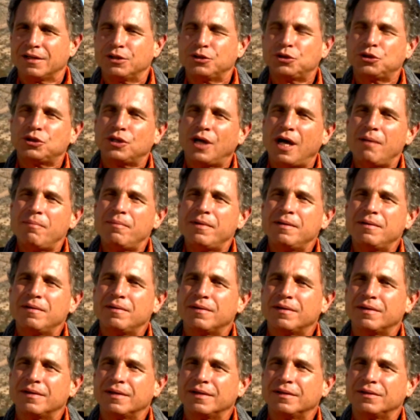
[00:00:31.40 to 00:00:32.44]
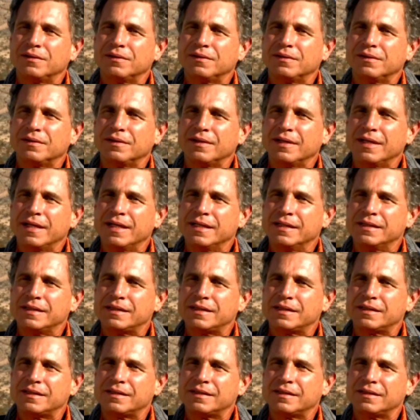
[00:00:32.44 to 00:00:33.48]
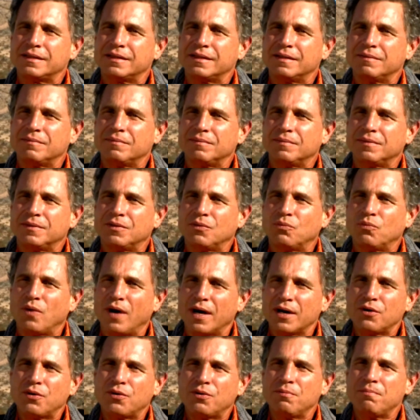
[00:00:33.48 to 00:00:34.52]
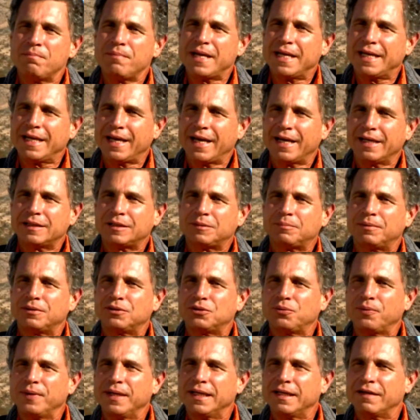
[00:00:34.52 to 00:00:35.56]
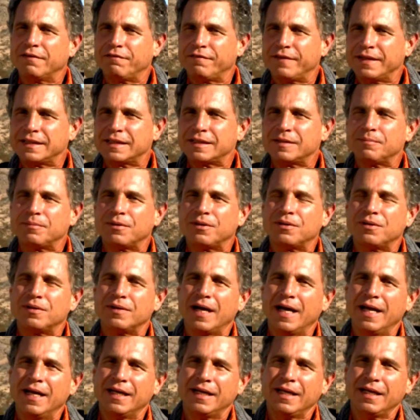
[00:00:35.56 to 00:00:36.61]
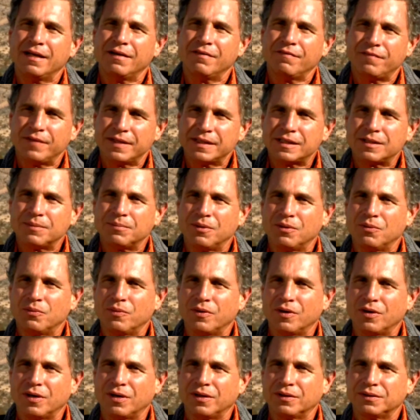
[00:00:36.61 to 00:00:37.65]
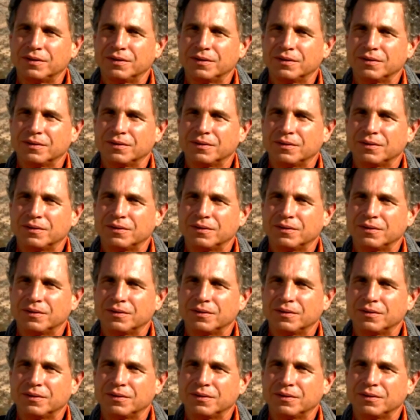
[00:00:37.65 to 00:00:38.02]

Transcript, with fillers: The shaman is the one who mediates between the visible and the invisible world,